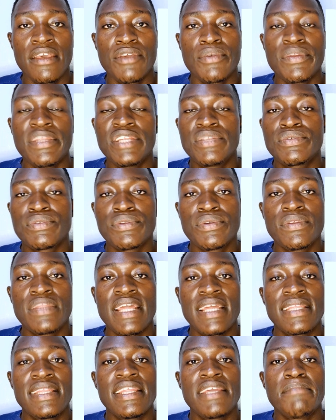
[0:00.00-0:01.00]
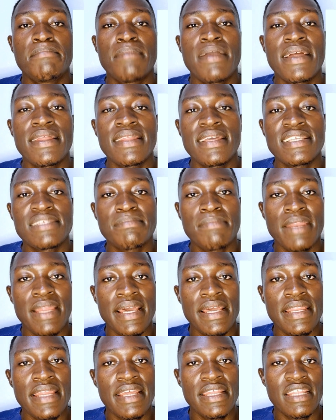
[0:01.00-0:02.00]
You need to know that the mother's
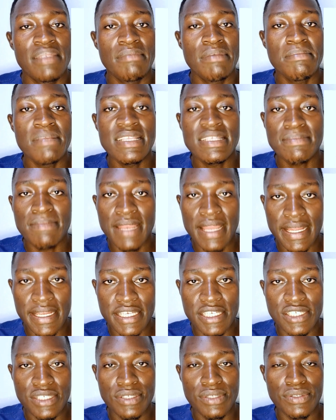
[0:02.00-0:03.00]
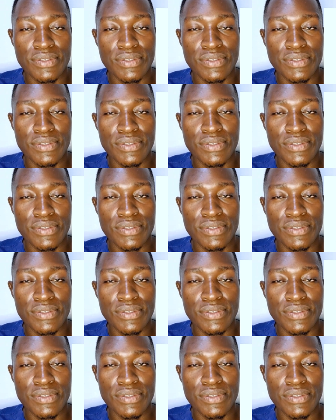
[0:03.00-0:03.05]
blood and the baby's blood